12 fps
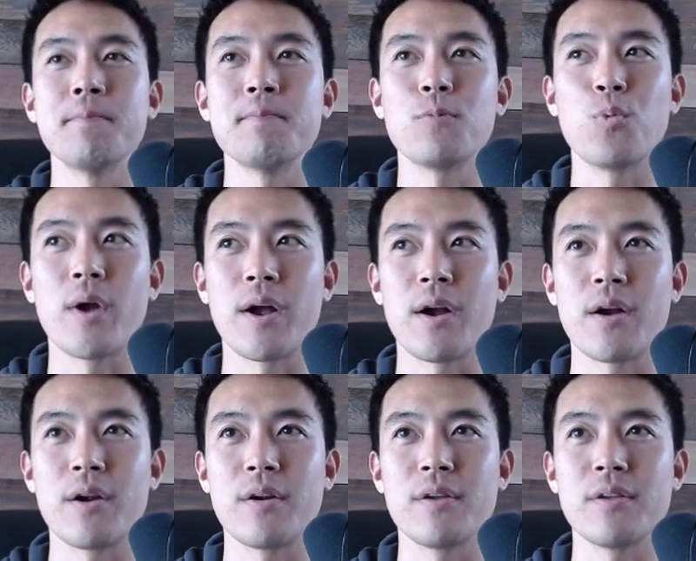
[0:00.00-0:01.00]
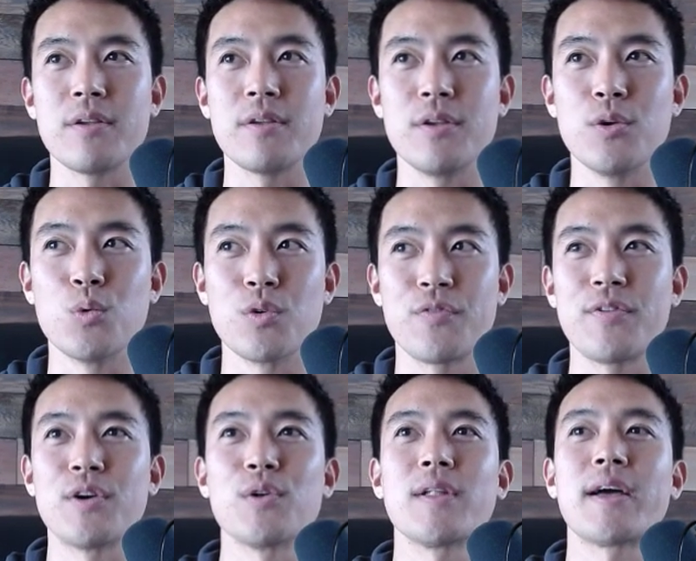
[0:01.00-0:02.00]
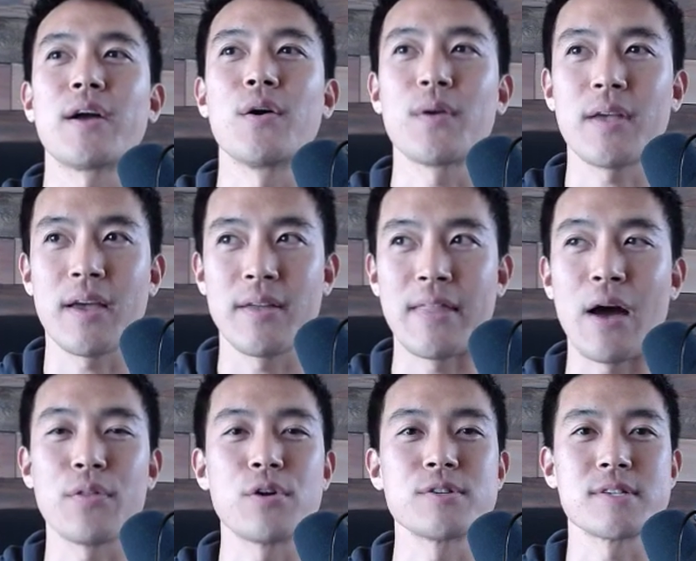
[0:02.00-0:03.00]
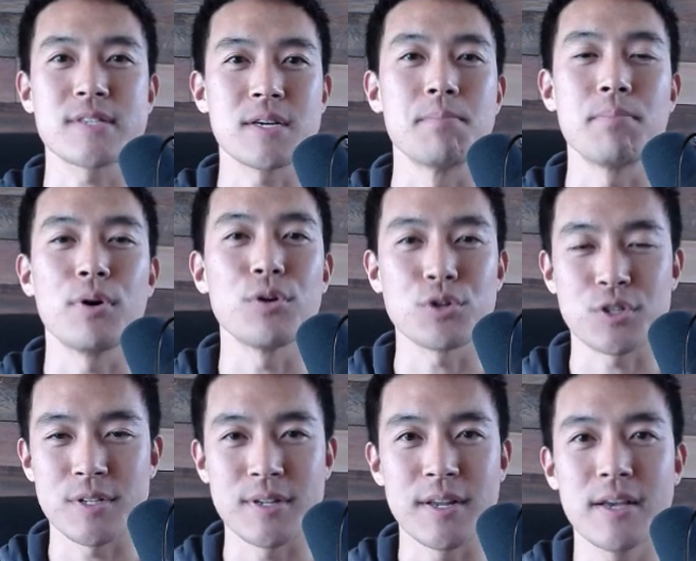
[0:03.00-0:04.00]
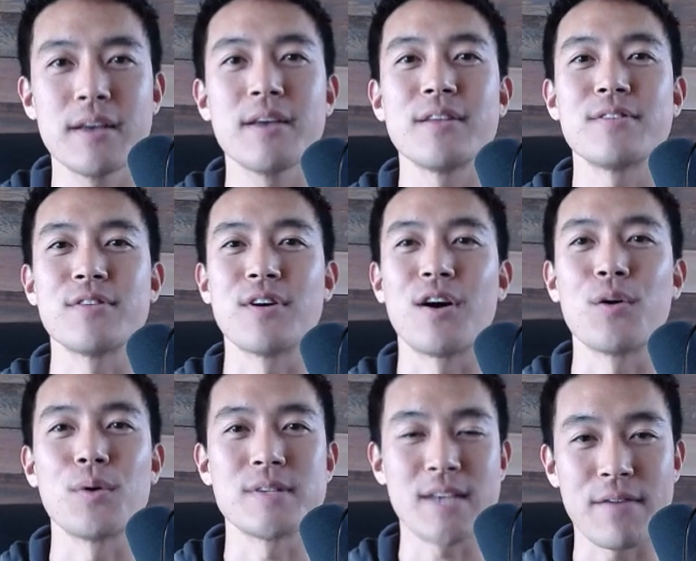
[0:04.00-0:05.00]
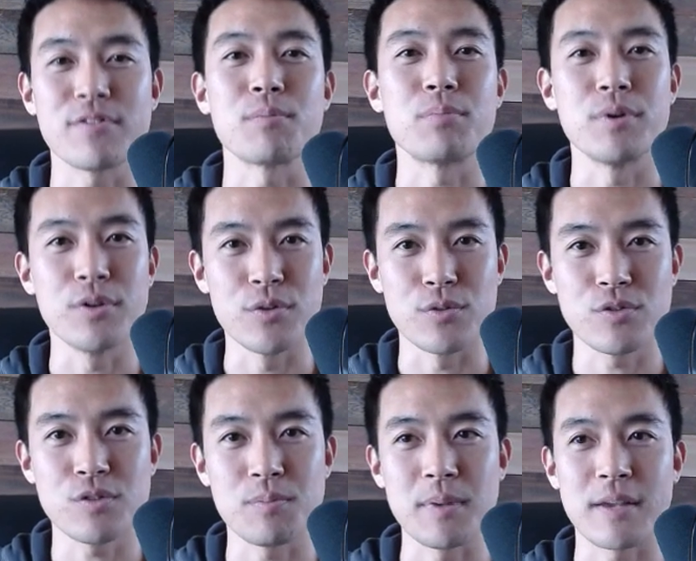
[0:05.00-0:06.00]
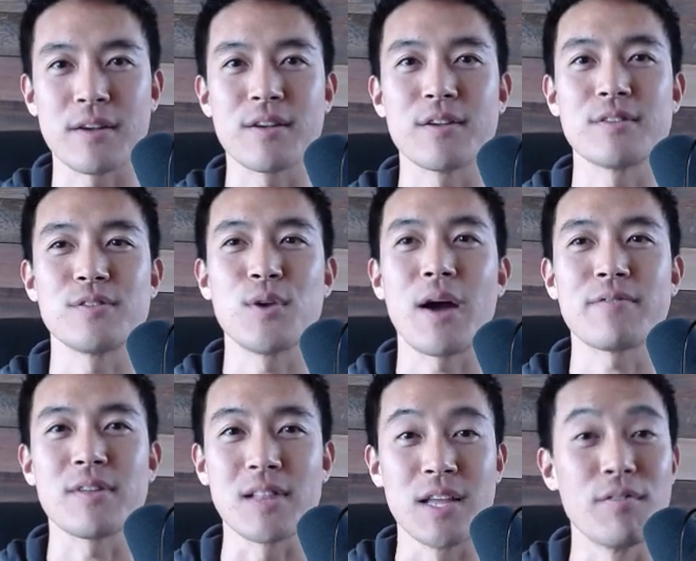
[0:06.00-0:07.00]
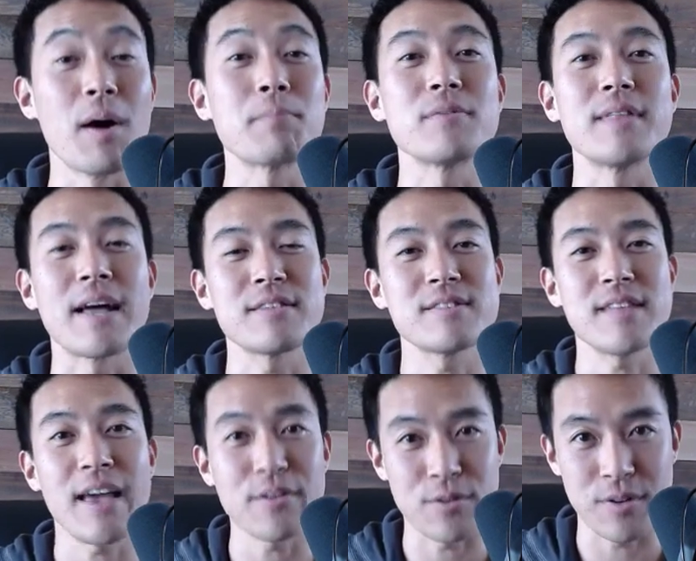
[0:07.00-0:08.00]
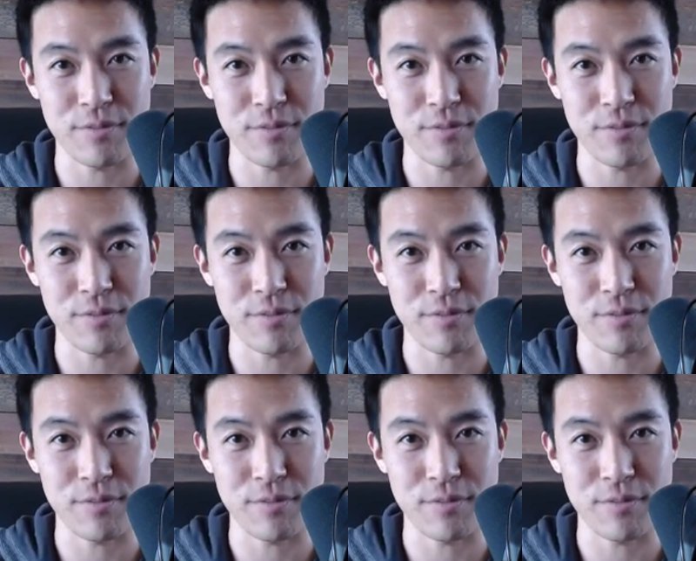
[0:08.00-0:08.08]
where you will feel like, okay, now there's this compulsion to always have to produce because you have to live up to that standard of